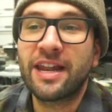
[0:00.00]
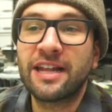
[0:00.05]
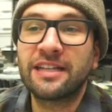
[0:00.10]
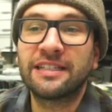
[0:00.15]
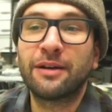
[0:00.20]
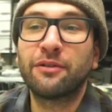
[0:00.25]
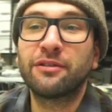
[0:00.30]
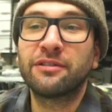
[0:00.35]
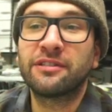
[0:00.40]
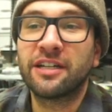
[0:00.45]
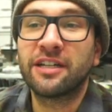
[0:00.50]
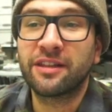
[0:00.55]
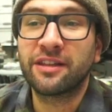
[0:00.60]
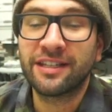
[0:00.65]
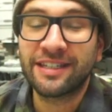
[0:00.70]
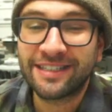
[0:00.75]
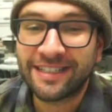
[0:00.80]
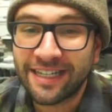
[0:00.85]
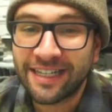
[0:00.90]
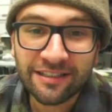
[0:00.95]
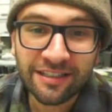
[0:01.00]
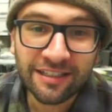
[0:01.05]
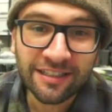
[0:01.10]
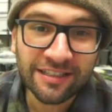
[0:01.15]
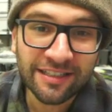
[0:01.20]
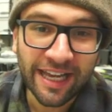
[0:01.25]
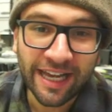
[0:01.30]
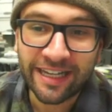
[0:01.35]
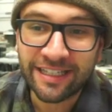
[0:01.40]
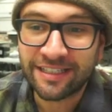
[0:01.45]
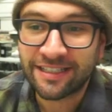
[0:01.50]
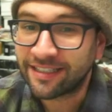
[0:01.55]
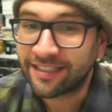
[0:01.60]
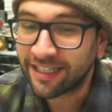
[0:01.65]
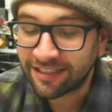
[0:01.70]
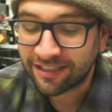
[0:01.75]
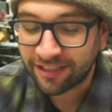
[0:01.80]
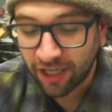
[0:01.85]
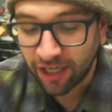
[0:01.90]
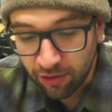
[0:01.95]
is I would sell the discs as
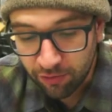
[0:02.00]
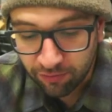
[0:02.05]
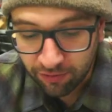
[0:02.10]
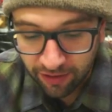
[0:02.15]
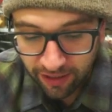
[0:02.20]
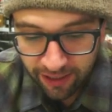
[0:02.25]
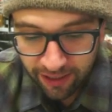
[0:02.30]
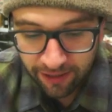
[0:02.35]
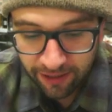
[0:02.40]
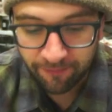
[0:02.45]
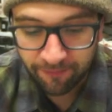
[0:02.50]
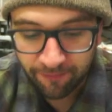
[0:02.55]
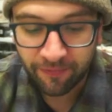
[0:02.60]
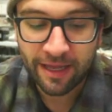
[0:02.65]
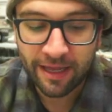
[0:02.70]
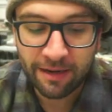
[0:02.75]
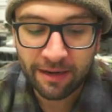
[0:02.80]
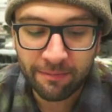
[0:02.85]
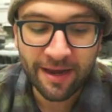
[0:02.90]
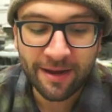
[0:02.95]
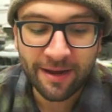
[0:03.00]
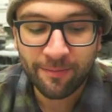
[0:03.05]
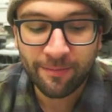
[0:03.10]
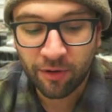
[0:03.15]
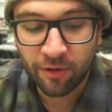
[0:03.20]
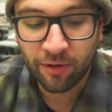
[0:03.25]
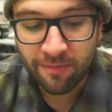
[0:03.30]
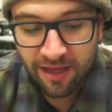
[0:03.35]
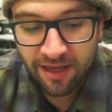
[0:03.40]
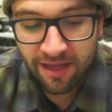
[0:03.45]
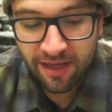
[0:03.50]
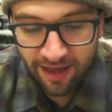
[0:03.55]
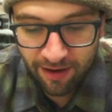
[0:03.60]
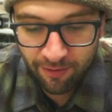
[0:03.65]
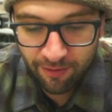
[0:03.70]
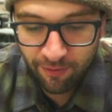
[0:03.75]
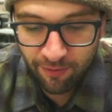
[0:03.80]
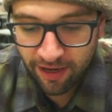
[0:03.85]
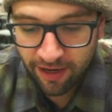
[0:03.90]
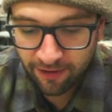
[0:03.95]
disc only and make more money that
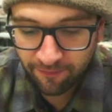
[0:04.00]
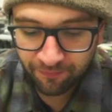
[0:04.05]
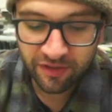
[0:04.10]
way.